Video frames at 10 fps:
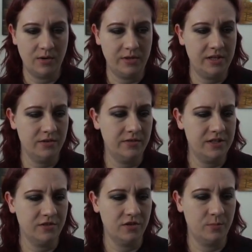here. These
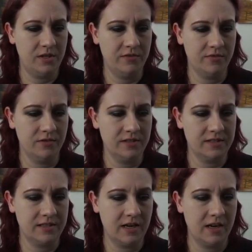are going to be for the
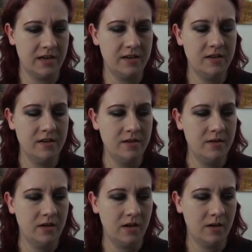sky.
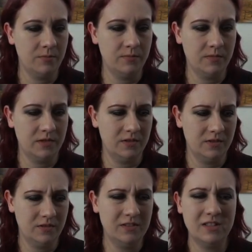
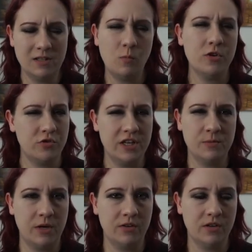They're somewhat
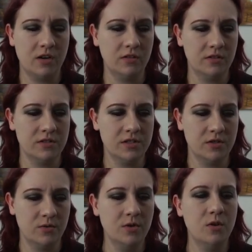transparent colors,
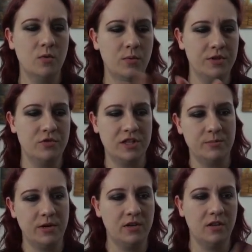so we'll put the
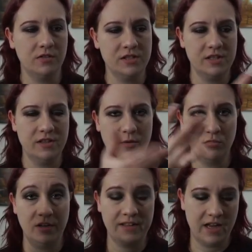transparent colors in and then
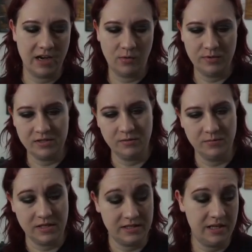bring that out with some
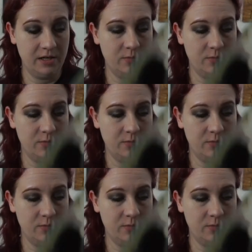titanium